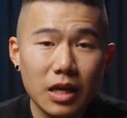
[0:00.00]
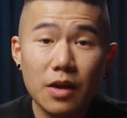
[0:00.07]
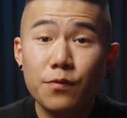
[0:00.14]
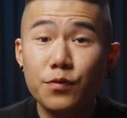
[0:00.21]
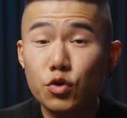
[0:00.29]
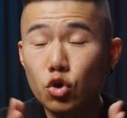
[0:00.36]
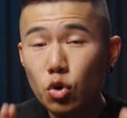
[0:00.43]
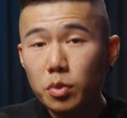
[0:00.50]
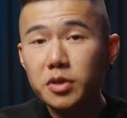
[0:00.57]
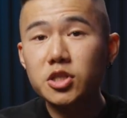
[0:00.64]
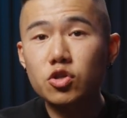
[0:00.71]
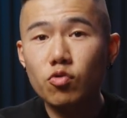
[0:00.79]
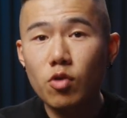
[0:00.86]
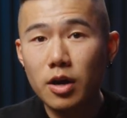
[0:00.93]
If you are
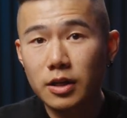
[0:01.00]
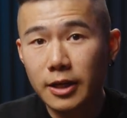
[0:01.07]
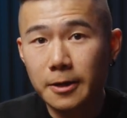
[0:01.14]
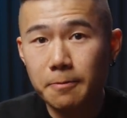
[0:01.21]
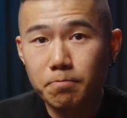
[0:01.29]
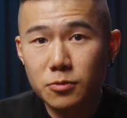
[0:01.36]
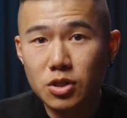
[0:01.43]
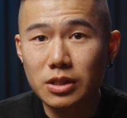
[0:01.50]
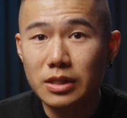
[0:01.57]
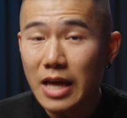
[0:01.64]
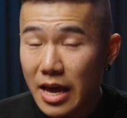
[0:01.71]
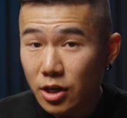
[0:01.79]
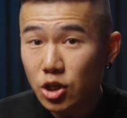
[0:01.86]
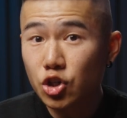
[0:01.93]
struggling to
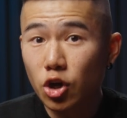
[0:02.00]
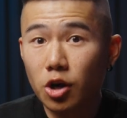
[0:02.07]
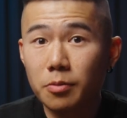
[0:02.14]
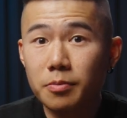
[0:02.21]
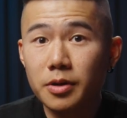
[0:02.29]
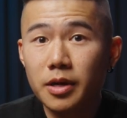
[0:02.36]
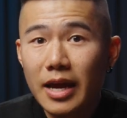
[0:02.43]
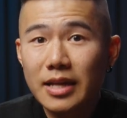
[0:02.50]
land a job,